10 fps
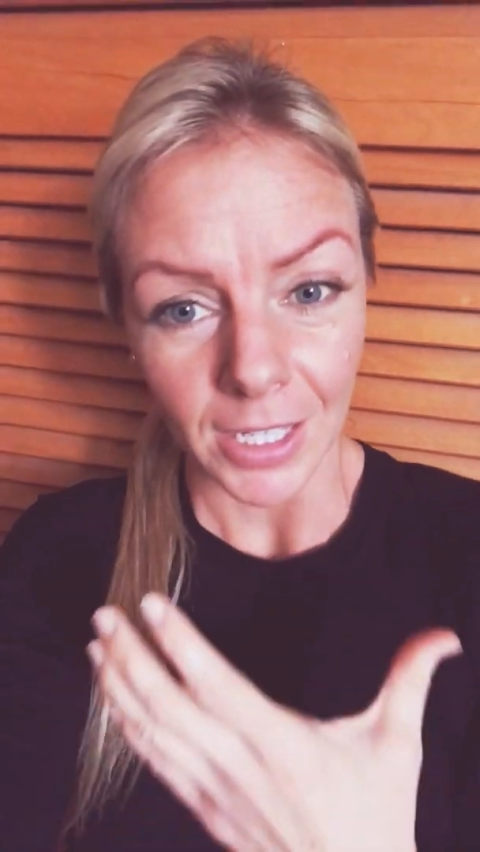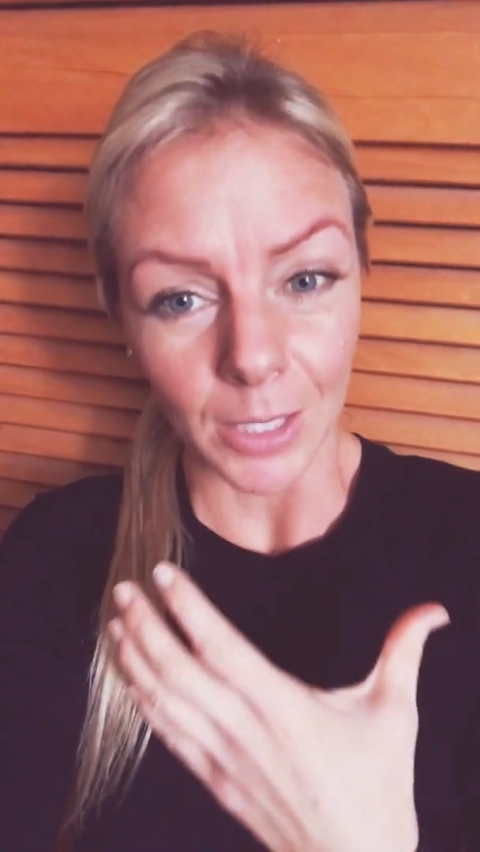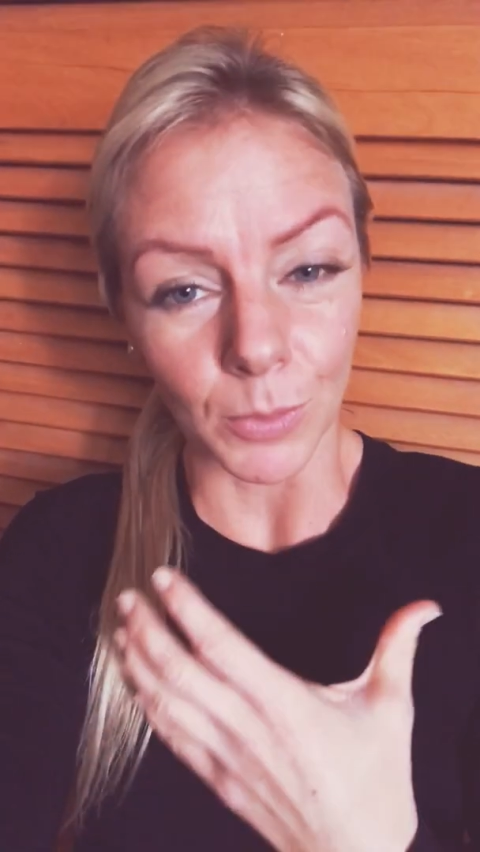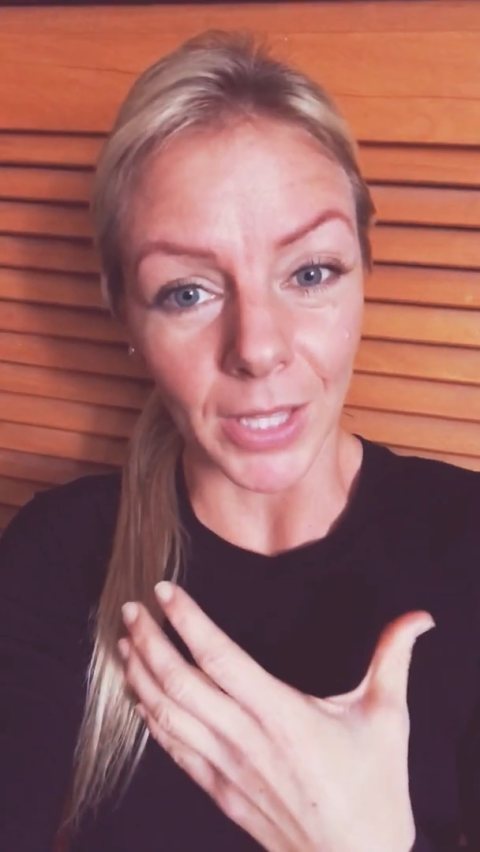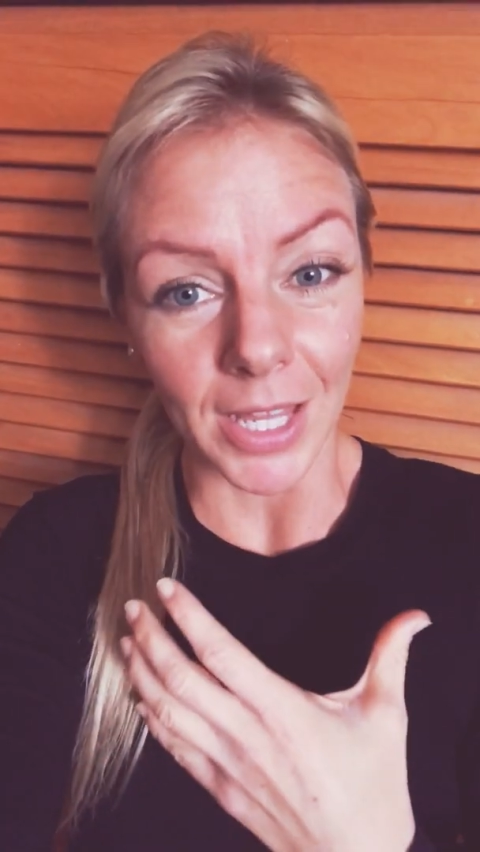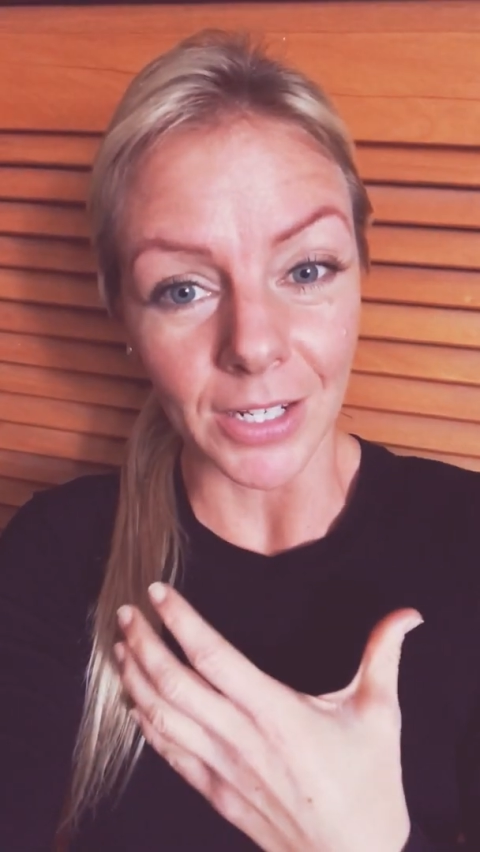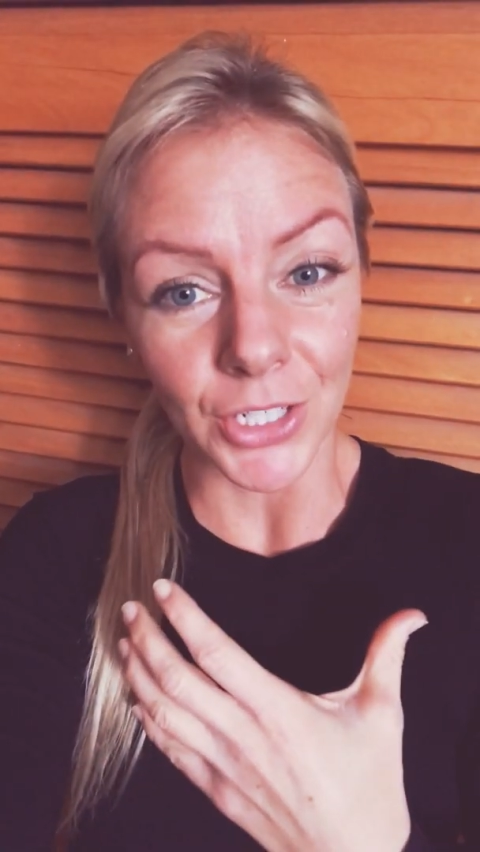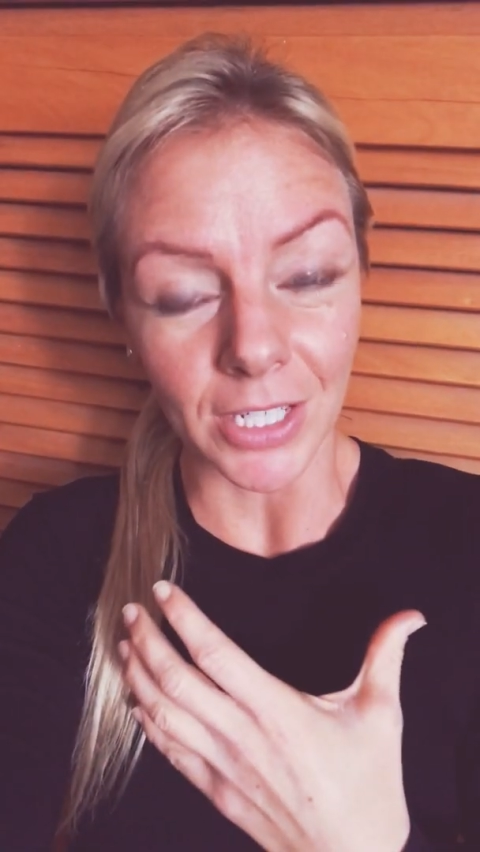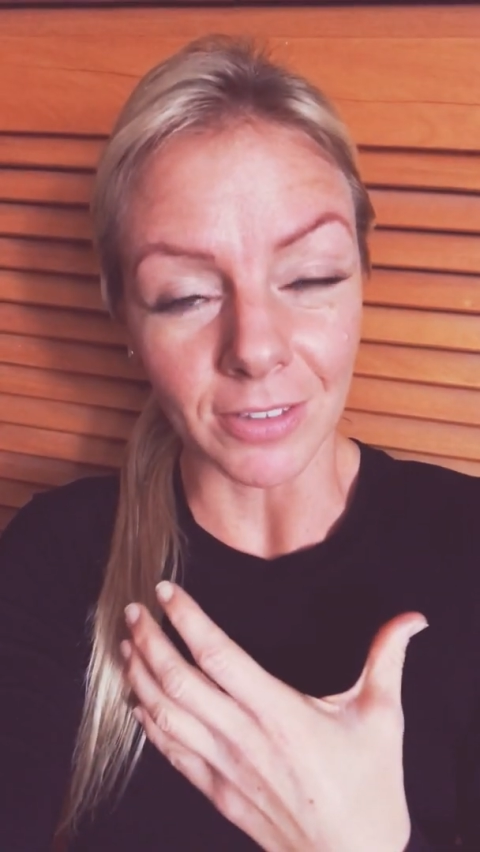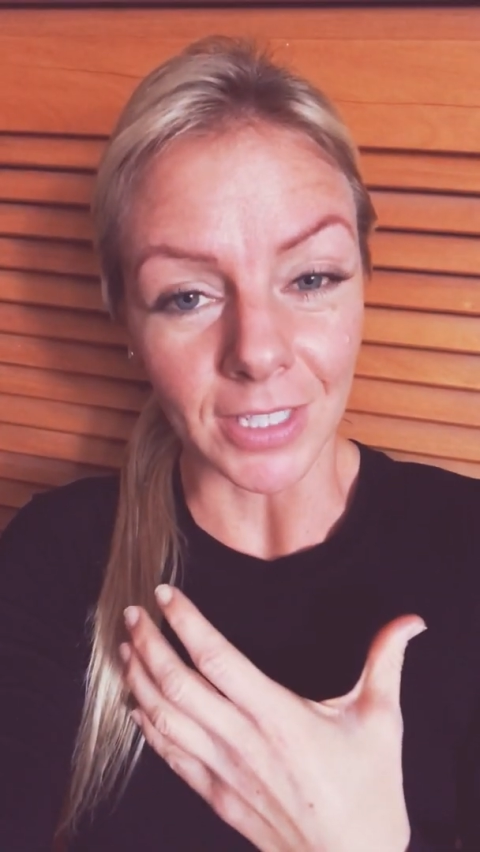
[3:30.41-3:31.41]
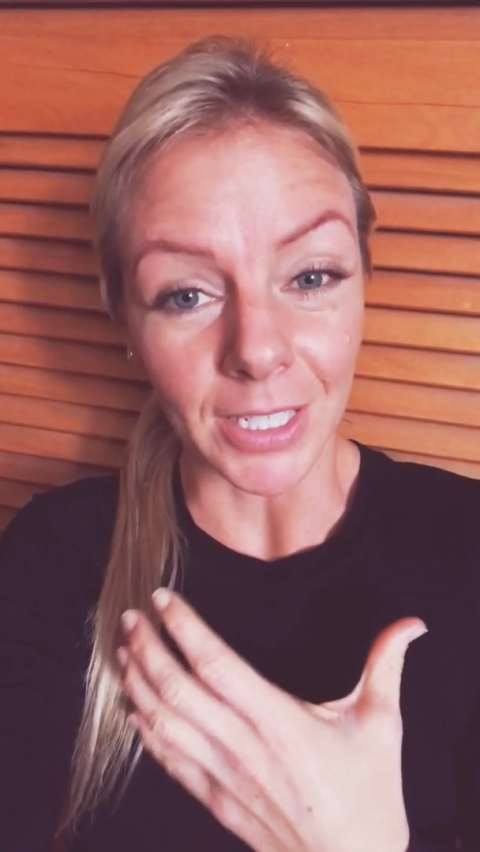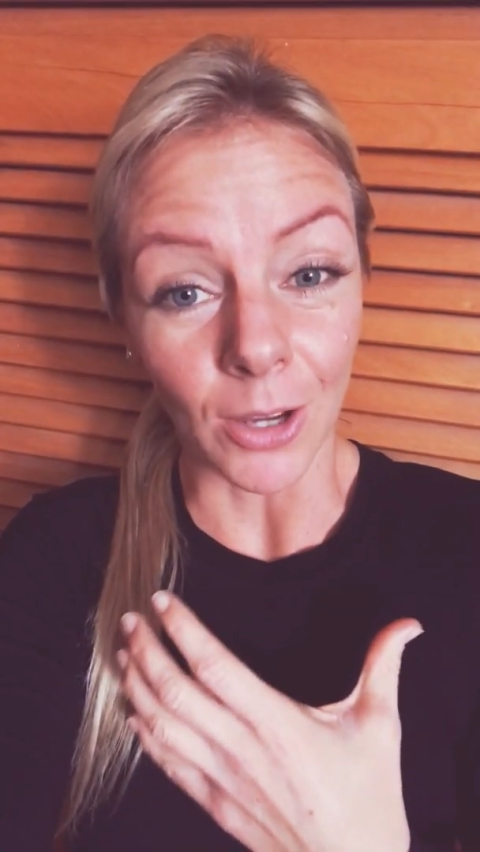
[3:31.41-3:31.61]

it will energetically